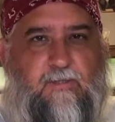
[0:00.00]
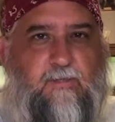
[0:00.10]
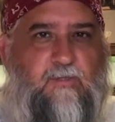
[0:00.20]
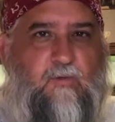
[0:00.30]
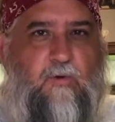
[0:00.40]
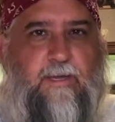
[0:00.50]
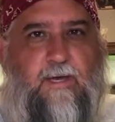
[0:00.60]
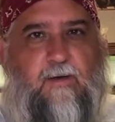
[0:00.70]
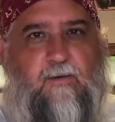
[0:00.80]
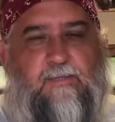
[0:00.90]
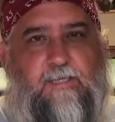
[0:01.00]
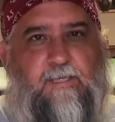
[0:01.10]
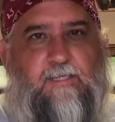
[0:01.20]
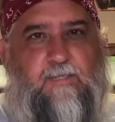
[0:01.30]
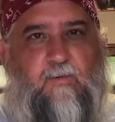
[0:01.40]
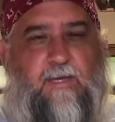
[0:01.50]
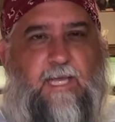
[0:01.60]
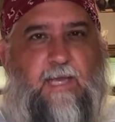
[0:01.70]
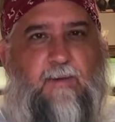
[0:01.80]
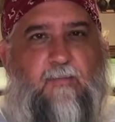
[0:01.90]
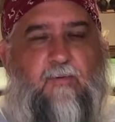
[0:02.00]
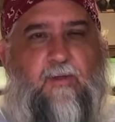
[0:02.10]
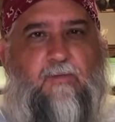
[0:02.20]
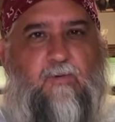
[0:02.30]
the story goes, and this is what he came up with,